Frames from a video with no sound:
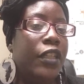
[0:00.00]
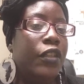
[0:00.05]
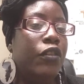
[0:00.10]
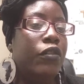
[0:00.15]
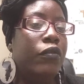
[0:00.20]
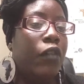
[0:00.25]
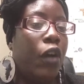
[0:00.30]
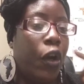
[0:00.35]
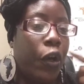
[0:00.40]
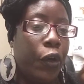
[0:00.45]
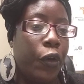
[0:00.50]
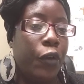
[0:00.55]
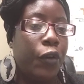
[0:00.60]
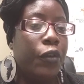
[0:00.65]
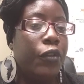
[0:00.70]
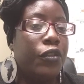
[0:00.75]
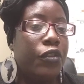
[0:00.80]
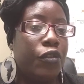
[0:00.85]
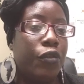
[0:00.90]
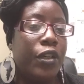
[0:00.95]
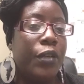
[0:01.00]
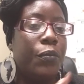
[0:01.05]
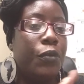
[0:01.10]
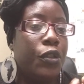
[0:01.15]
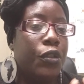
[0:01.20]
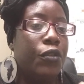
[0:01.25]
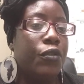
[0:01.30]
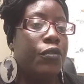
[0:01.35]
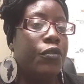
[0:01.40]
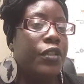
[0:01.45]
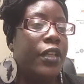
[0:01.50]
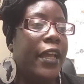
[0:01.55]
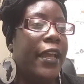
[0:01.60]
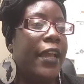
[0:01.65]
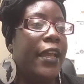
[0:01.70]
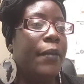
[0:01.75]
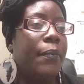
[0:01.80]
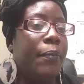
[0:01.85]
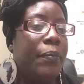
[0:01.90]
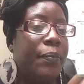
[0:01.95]
You've heard scriptures
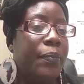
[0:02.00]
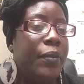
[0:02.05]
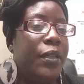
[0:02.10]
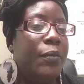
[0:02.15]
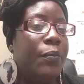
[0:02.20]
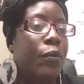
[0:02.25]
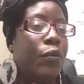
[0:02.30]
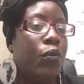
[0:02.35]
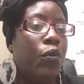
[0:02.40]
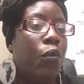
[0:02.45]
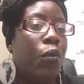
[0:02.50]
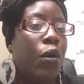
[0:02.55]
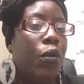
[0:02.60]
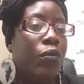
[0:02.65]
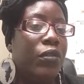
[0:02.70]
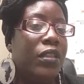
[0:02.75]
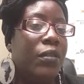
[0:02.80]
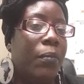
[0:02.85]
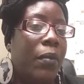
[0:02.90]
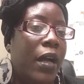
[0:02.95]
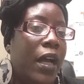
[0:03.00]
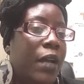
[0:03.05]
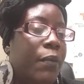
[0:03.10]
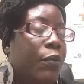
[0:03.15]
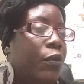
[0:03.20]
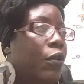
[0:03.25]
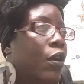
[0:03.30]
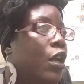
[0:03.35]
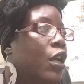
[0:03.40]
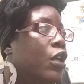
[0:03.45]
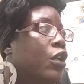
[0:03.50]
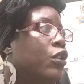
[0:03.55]
and people quote the Bible.